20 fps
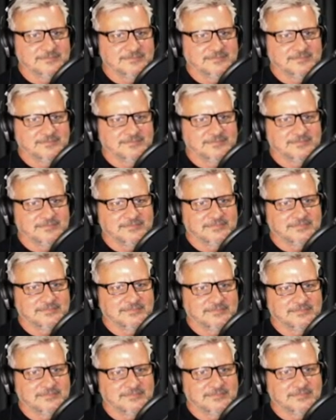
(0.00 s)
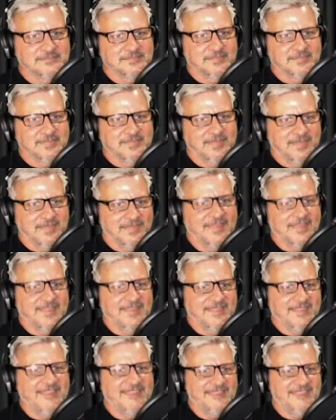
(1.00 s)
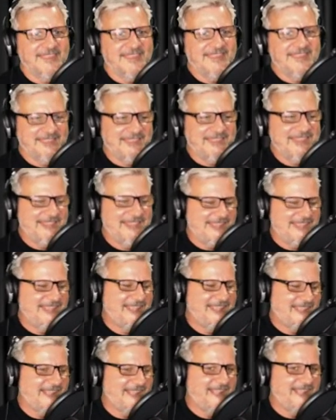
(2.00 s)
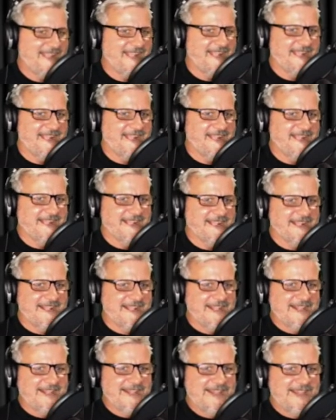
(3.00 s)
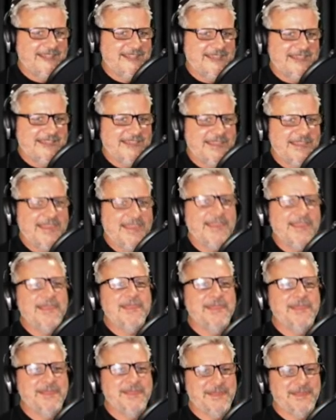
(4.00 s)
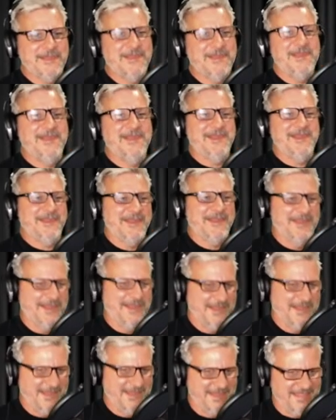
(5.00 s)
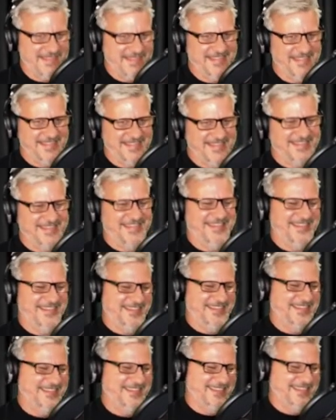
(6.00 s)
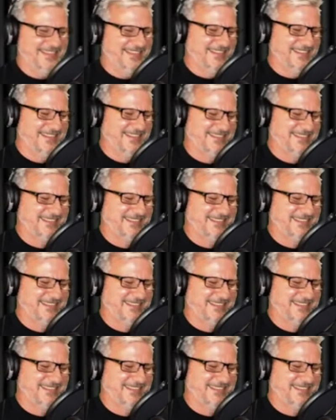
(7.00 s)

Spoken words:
The person shown says nothing.